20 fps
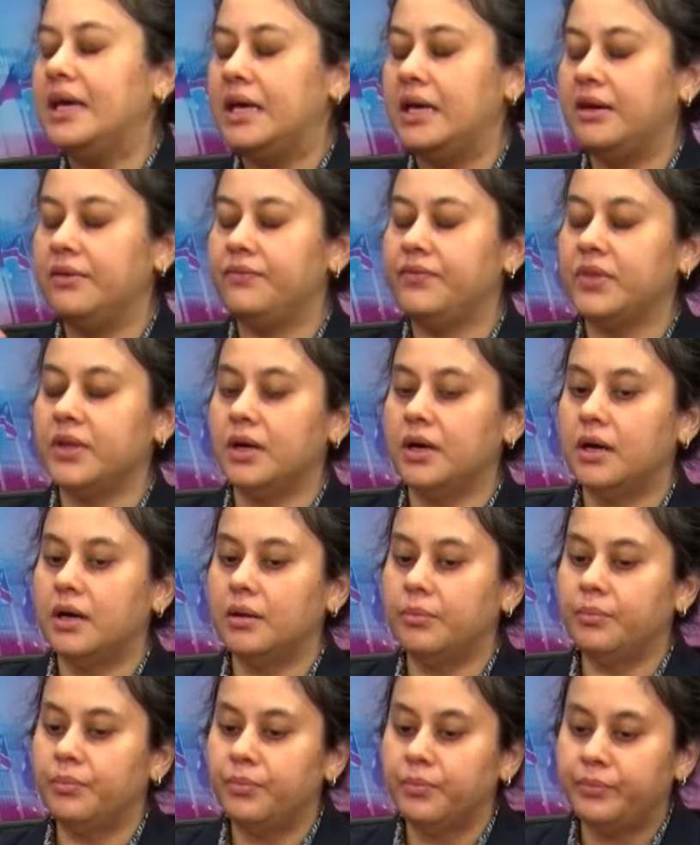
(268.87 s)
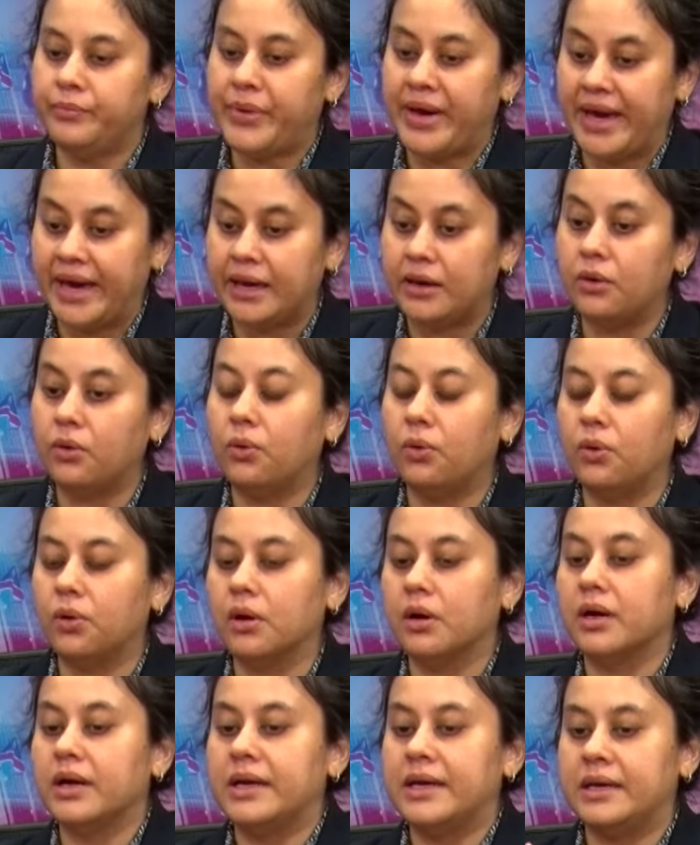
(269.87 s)
if the payor,
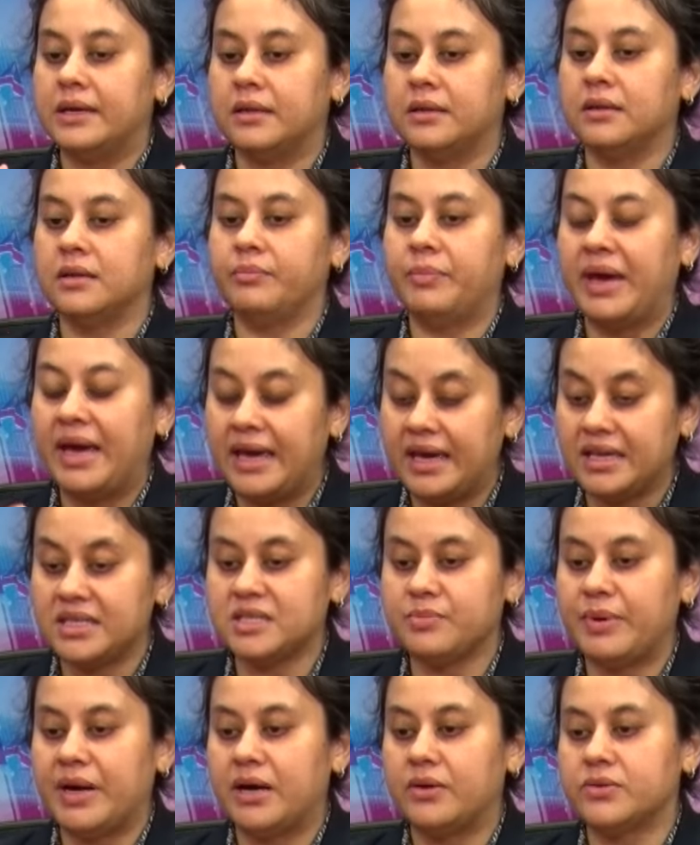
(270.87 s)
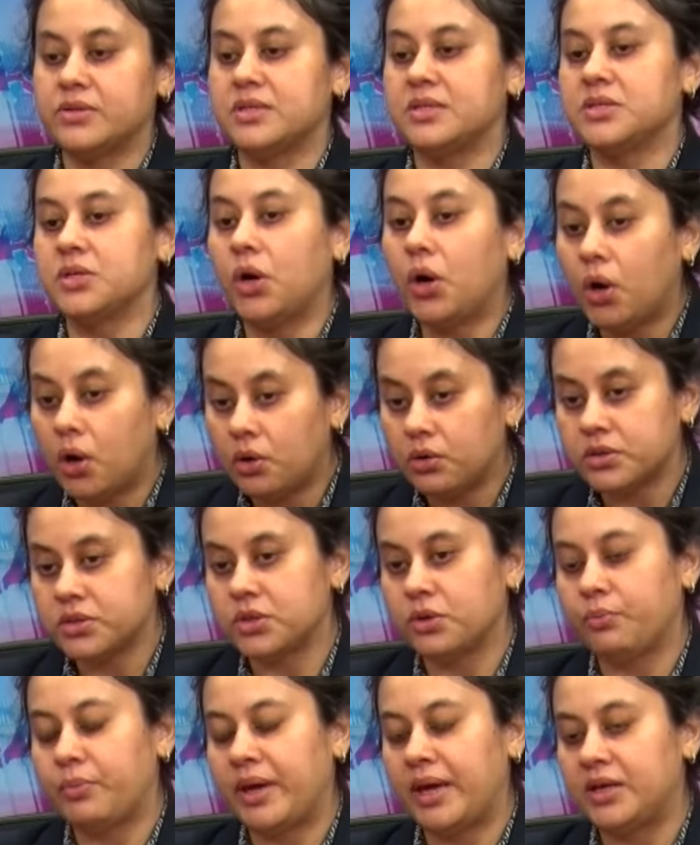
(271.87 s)
the paying spouse, is
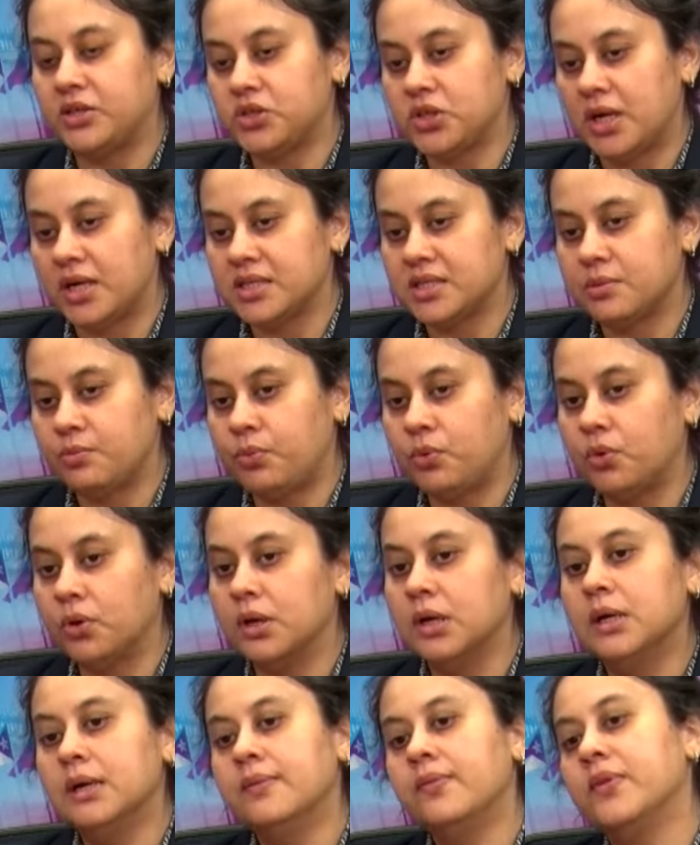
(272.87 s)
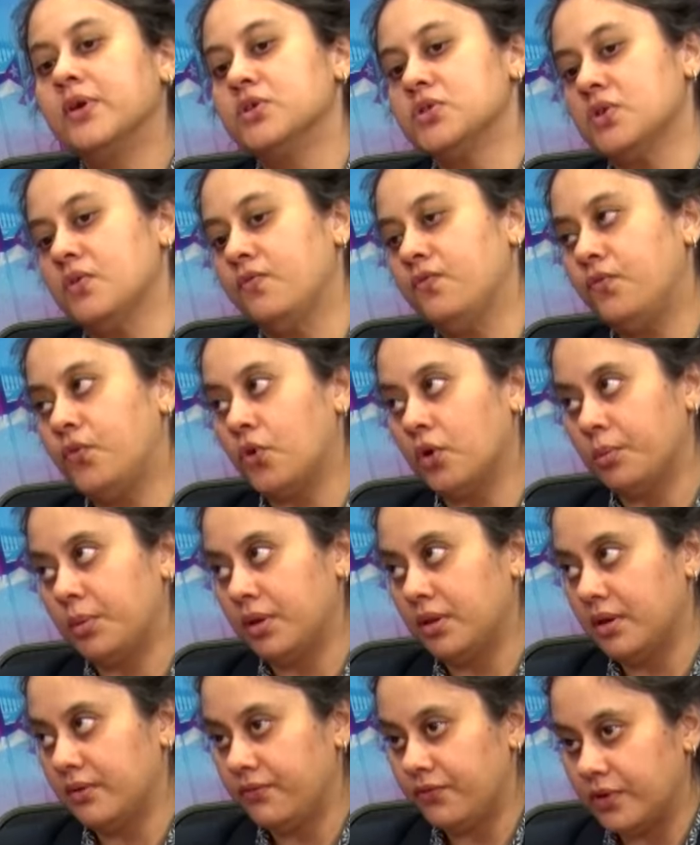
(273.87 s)
also paying child support. There's a
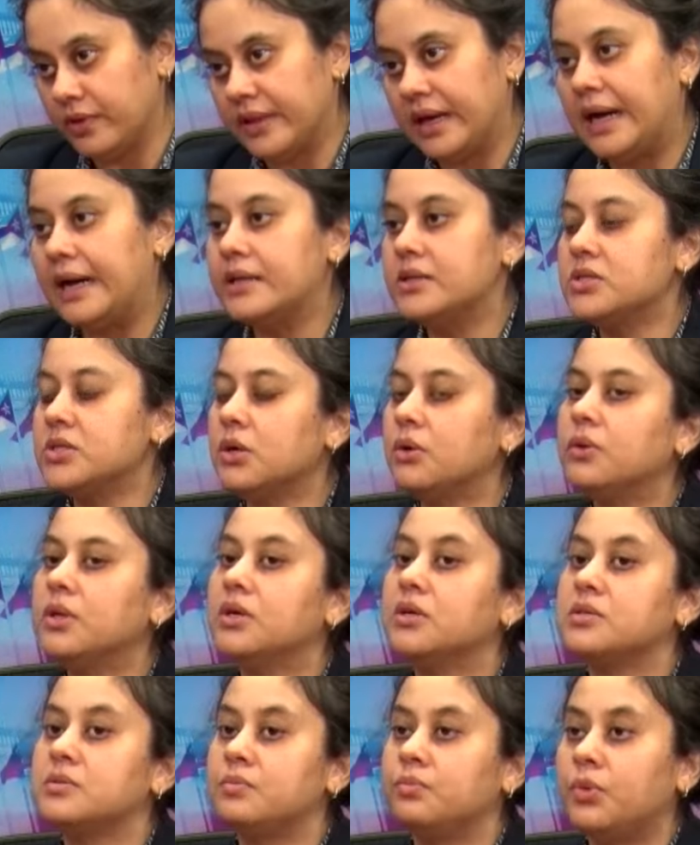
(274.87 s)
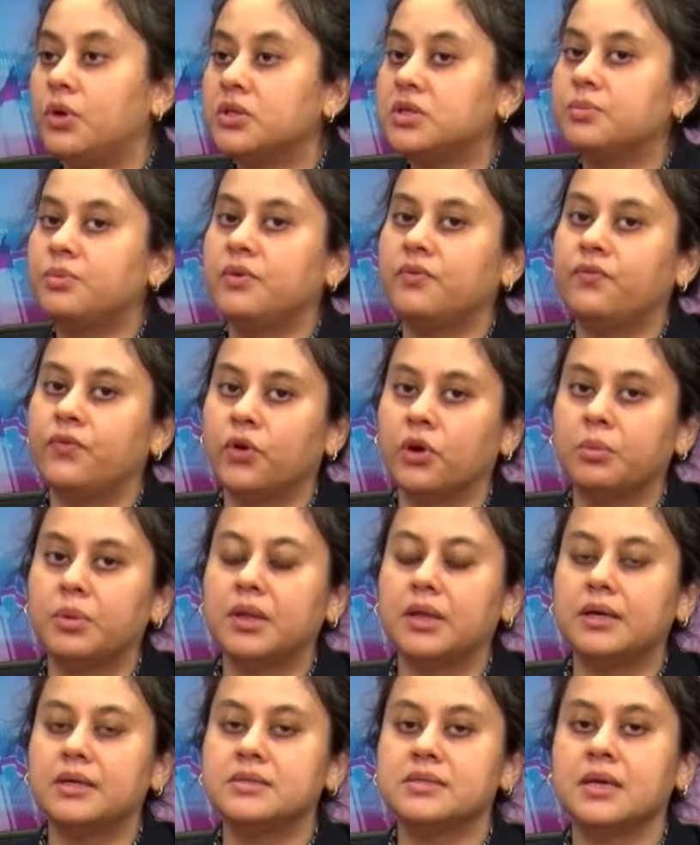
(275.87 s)
formula for that. So there's multiple
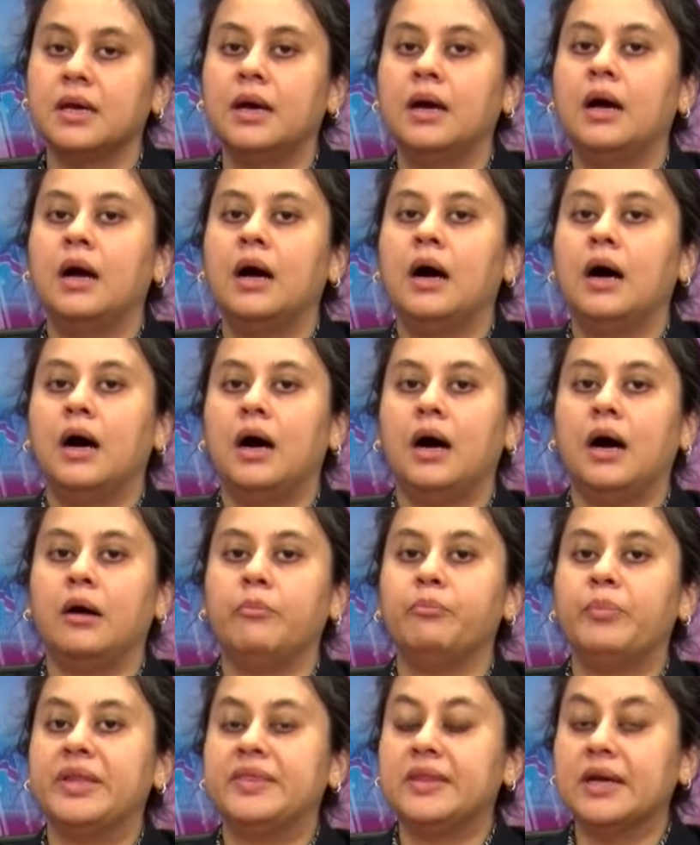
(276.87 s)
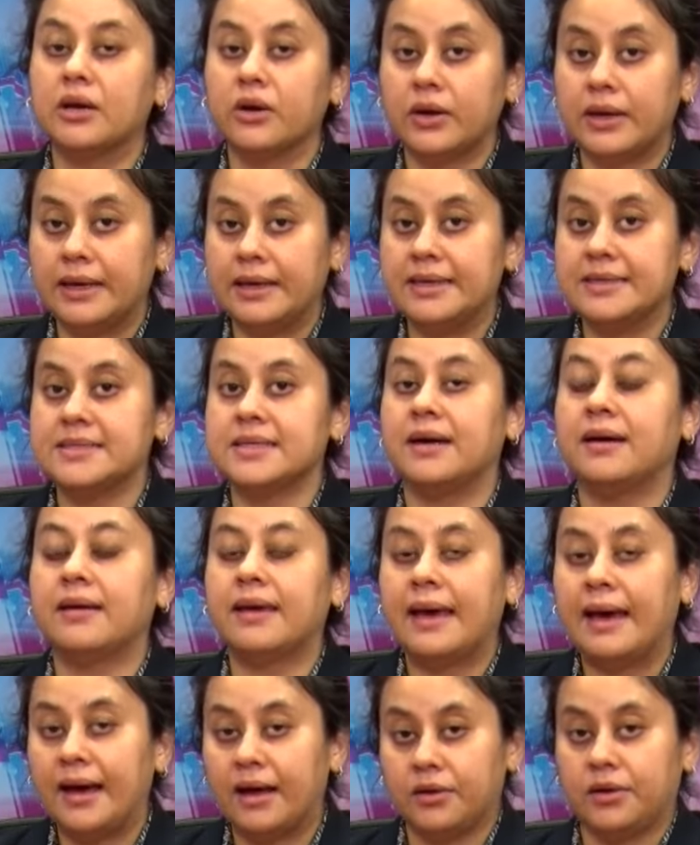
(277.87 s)
formulas, but there is a
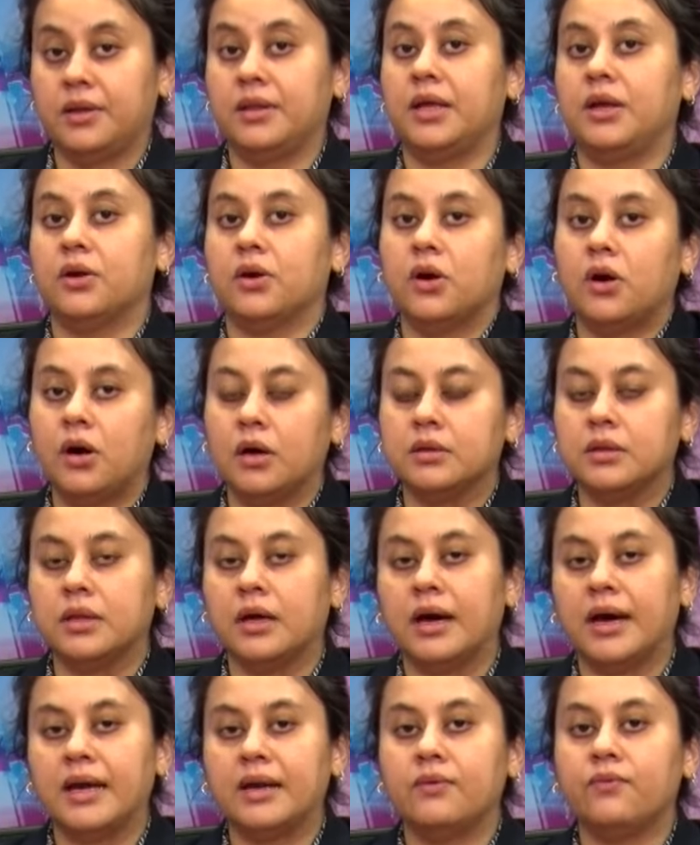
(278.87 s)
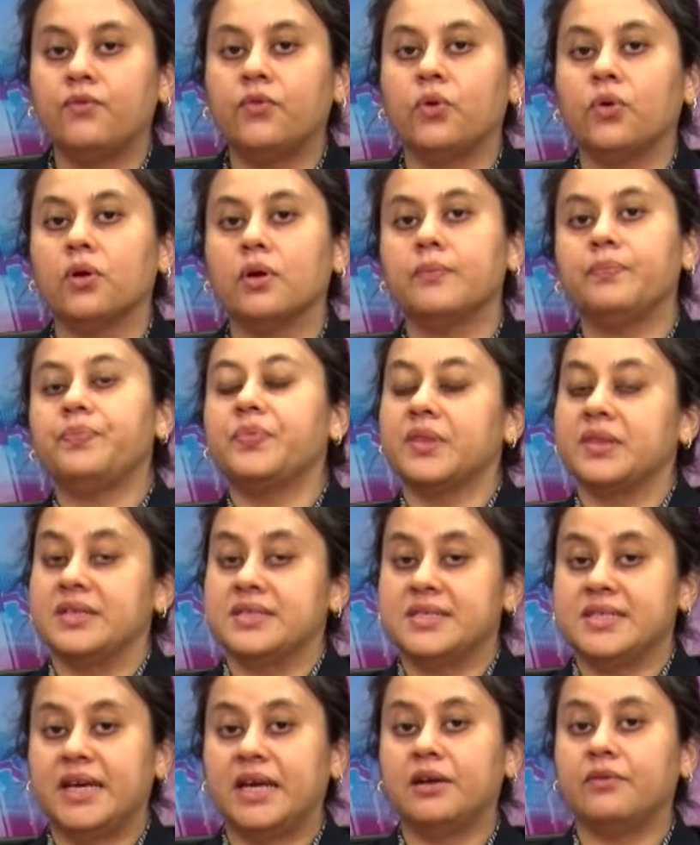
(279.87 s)
calculator online for the
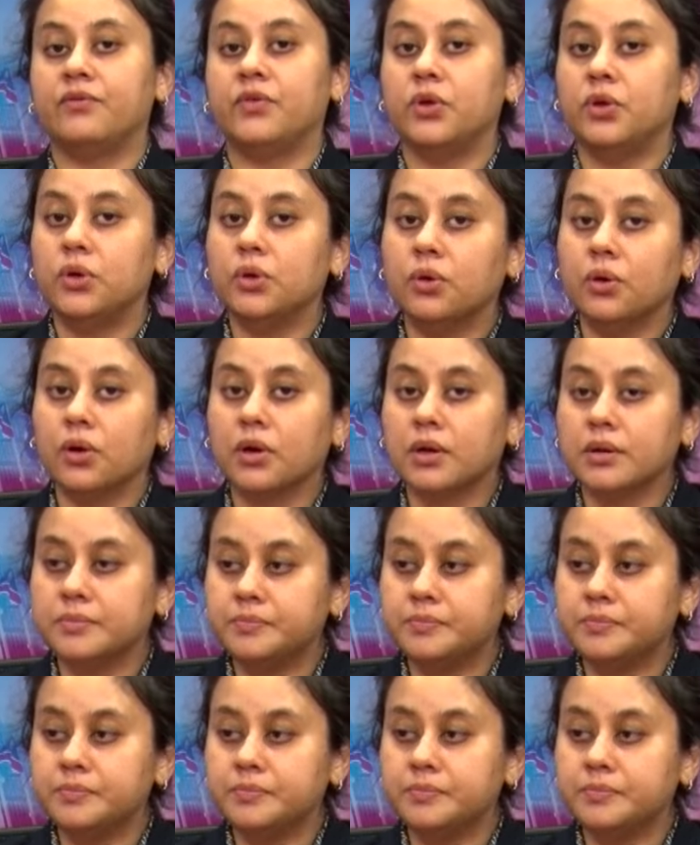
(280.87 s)
state of New York.